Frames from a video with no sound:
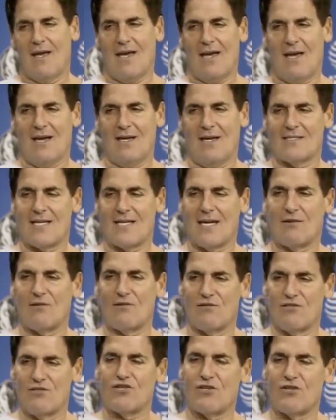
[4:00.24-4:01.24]
And he's like,
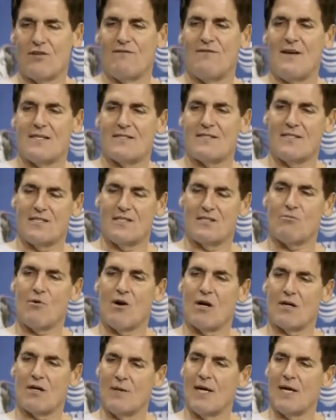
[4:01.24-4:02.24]
you should invest in this,
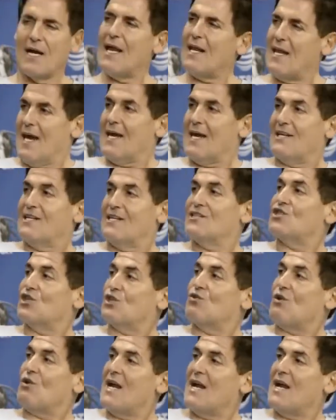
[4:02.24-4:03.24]
Mark. I'm like, I like it. It's
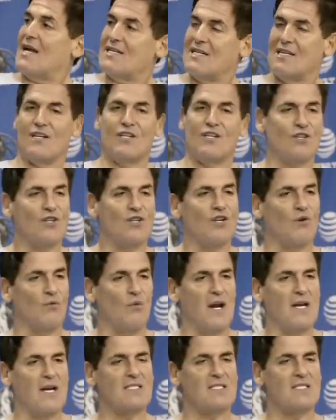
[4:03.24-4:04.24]
a great idea. You're going to
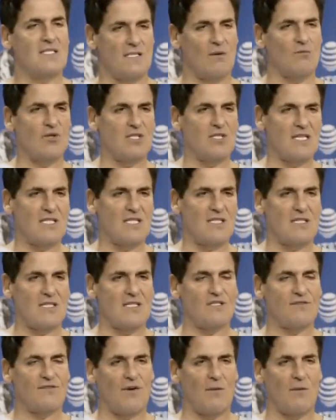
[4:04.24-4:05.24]
run into some
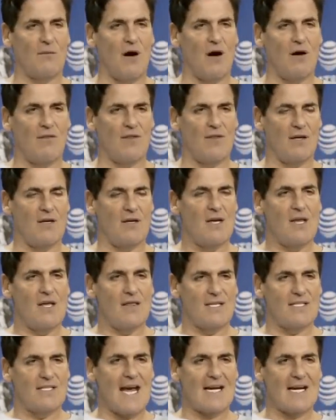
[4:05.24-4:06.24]
resistance from all the
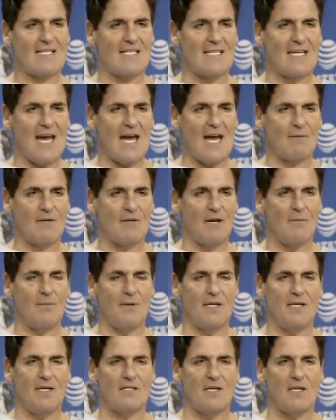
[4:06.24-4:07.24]
taxi cab
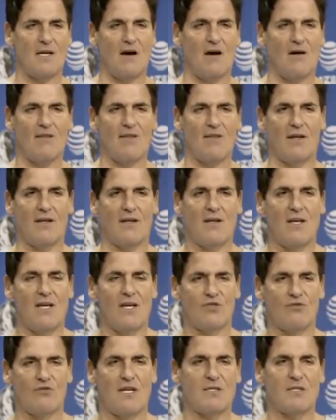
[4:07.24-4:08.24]
companies and all the
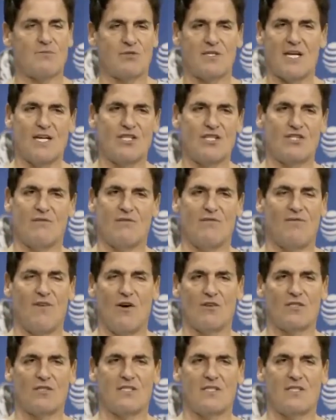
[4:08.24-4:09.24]
transportation
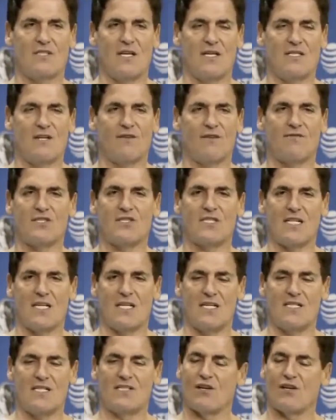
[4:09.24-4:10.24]
folks in different
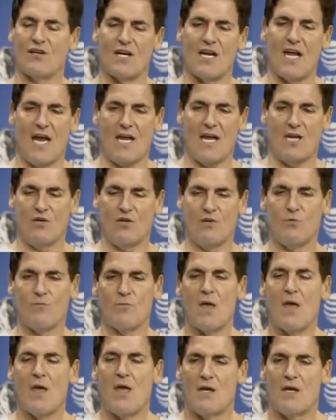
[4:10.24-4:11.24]
cities that are going to hate
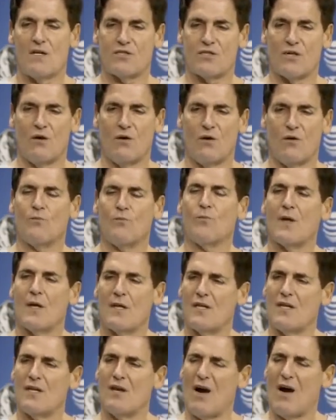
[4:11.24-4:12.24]
you. So,
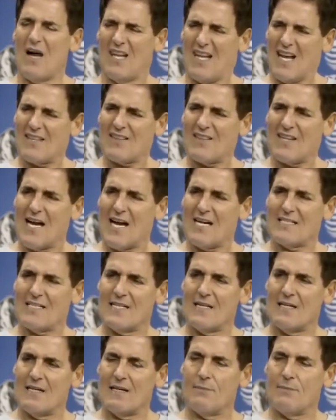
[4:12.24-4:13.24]
you know, I like the
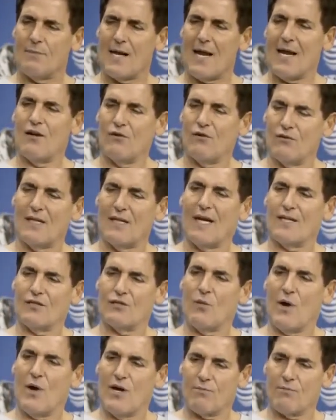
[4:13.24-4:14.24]
idea, but I don't
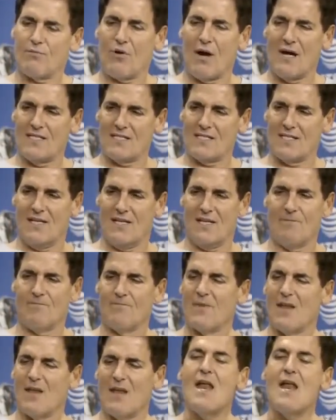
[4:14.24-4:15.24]
like the way you're pricing it.